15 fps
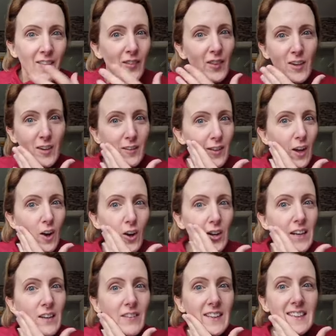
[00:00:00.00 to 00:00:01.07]
the
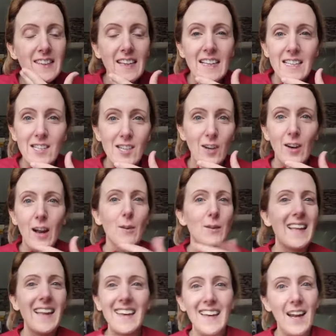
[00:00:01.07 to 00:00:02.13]
uneven skin tone. I was
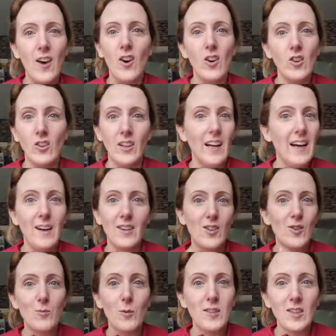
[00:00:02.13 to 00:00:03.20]
getting it all. I
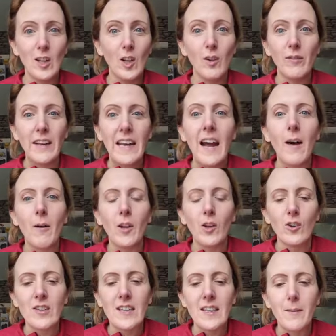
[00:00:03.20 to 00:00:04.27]
just wasn't loving how I
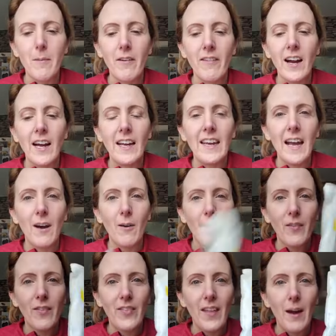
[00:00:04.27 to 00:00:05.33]
looked in the mirror.
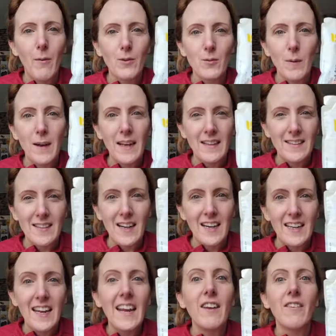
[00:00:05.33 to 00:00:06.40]
Now, that was when I
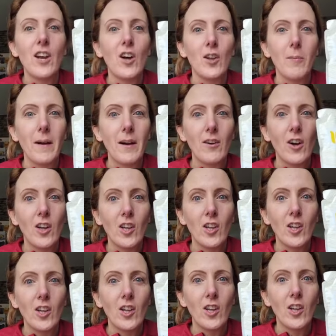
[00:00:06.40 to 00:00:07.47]
started hearing all about collagen,